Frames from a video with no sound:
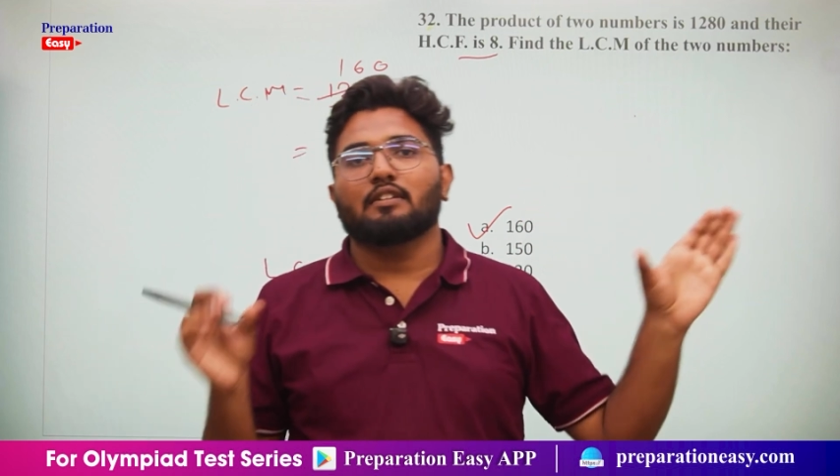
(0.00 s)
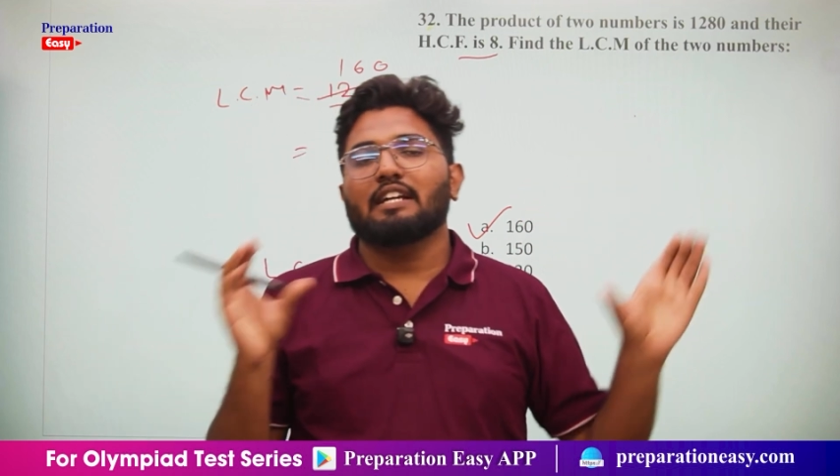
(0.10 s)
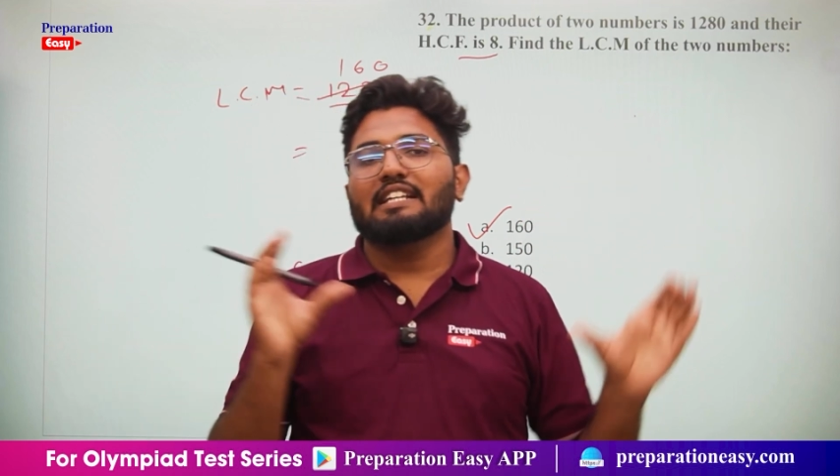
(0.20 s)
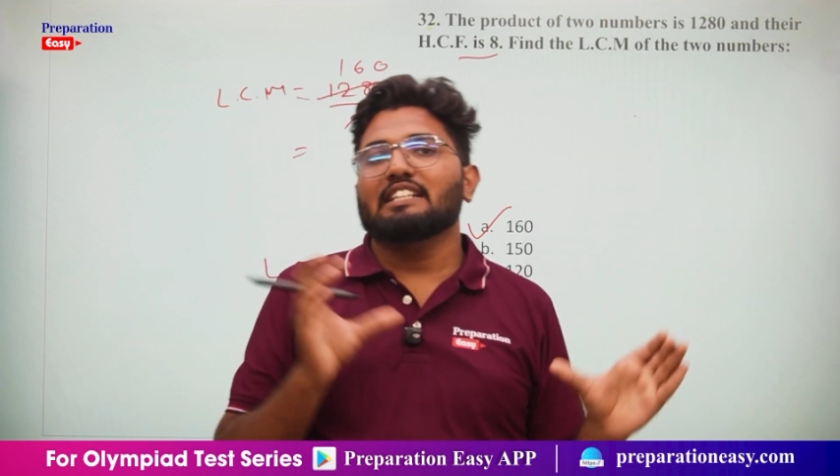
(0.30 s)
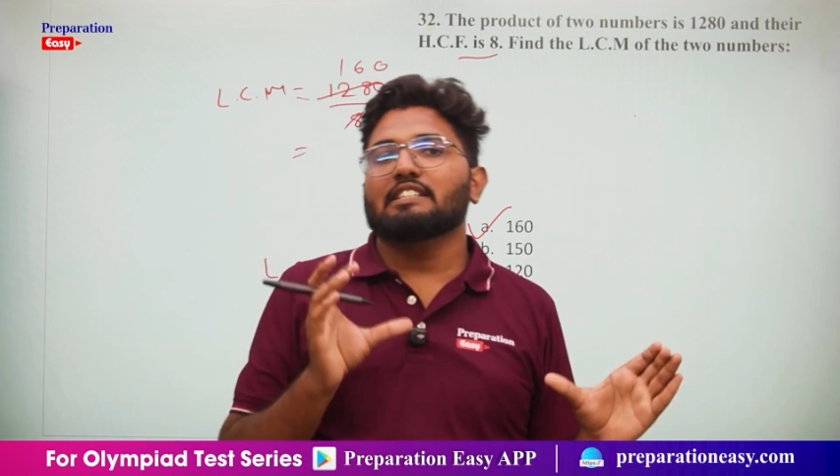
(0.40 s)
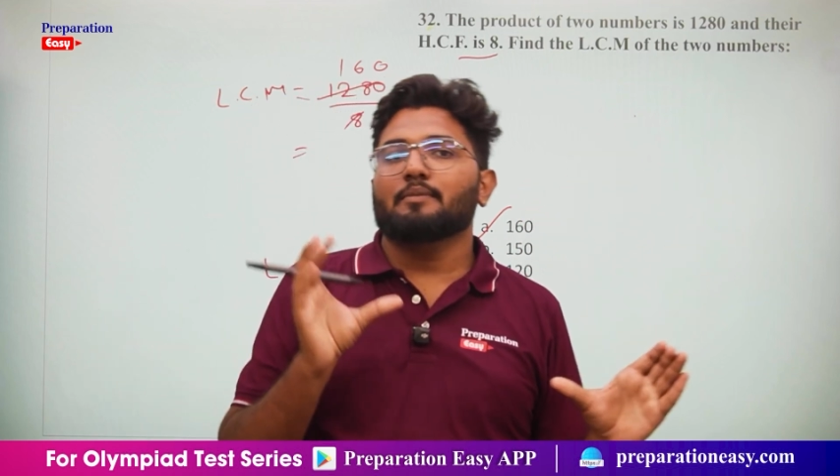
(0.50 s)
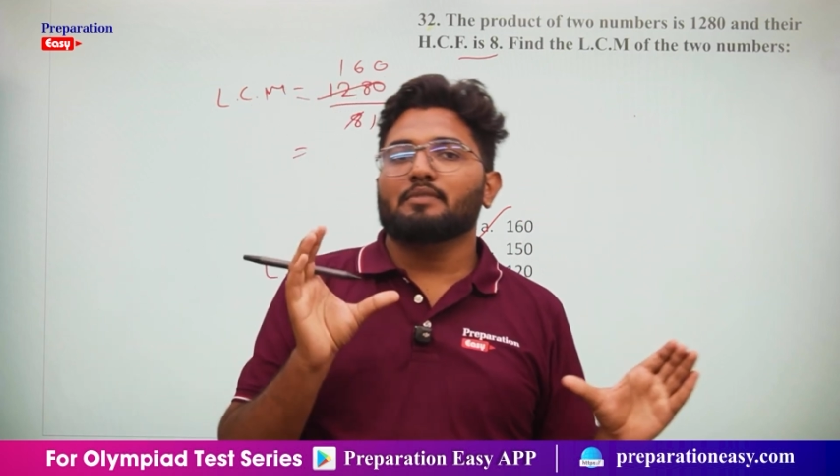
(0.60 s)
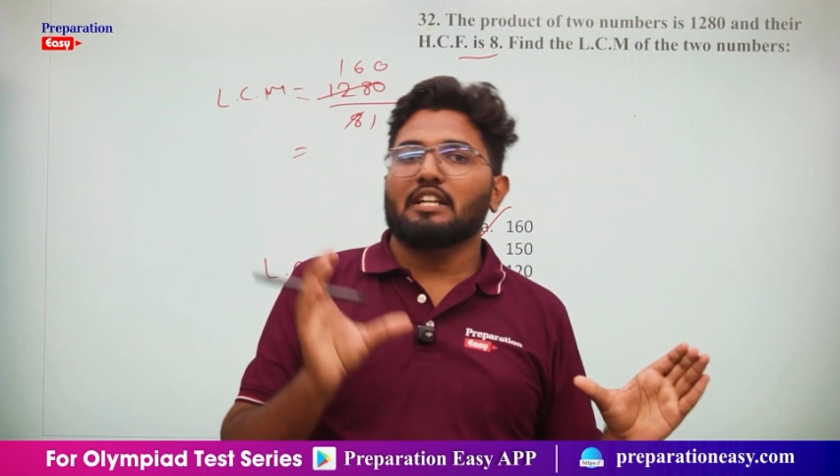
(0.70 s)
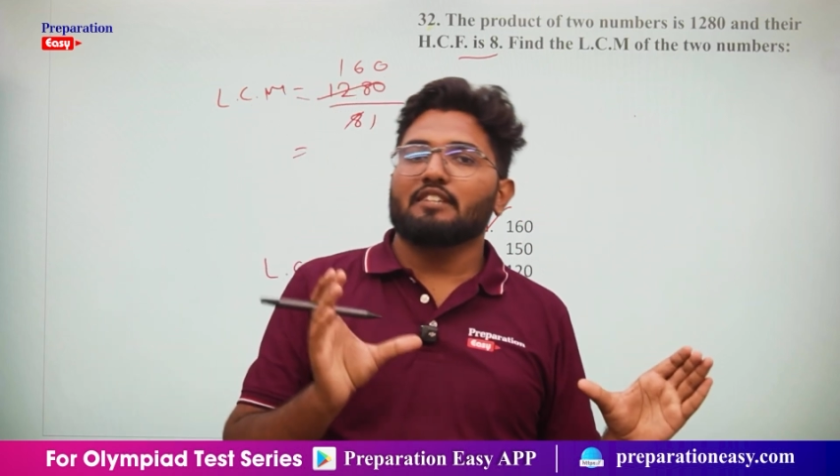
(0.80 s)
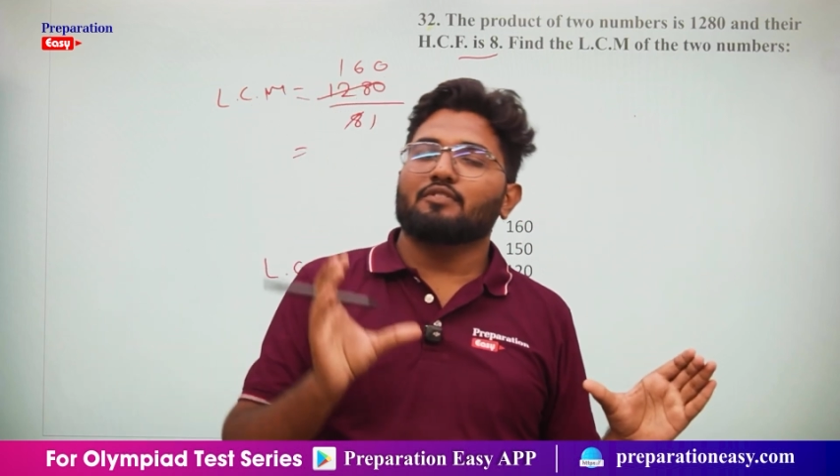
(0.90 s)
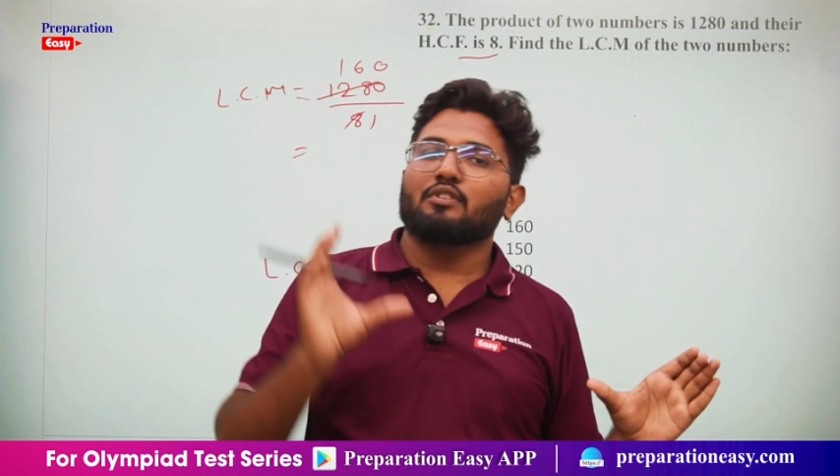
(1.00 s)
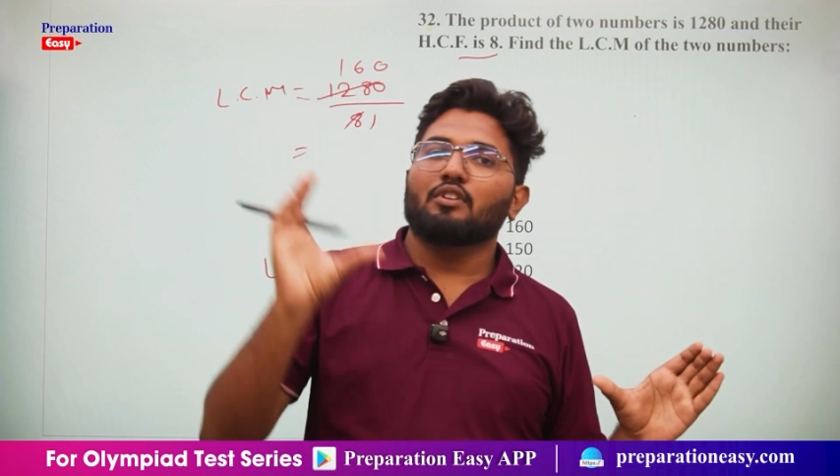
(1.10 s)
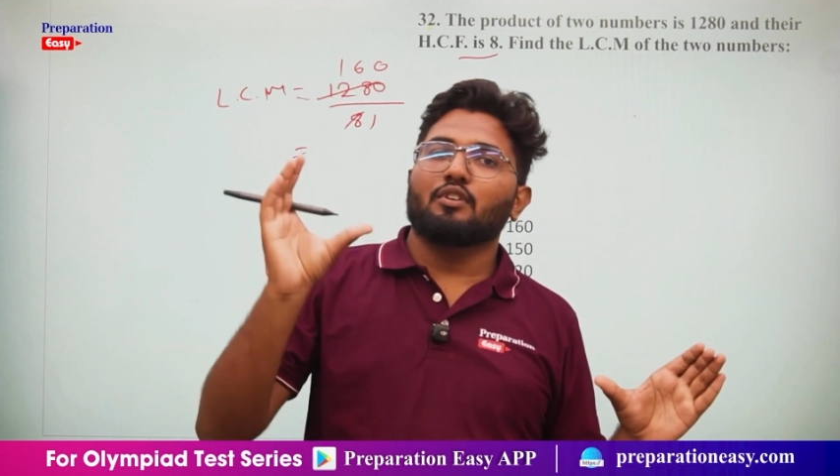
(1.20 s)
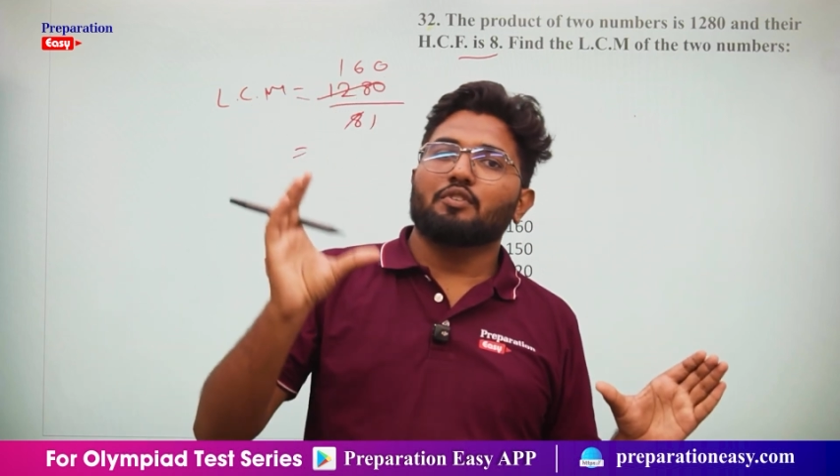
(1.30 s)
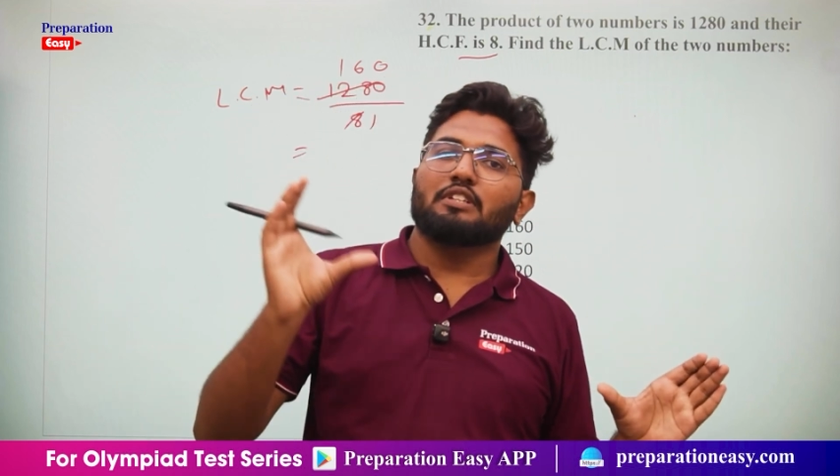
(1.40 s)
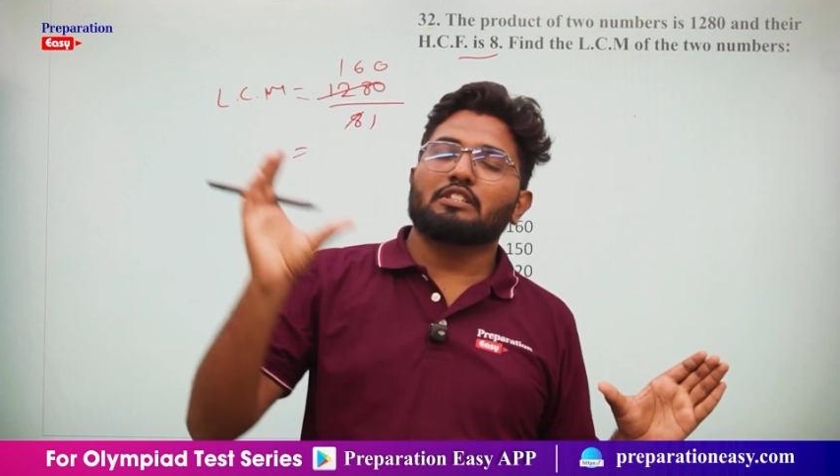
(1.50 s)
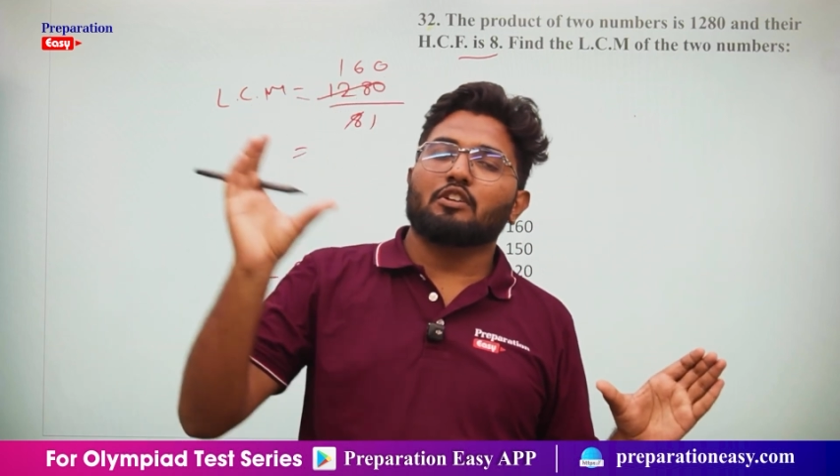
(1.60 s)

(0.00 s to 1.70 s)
and LCM stands for lowest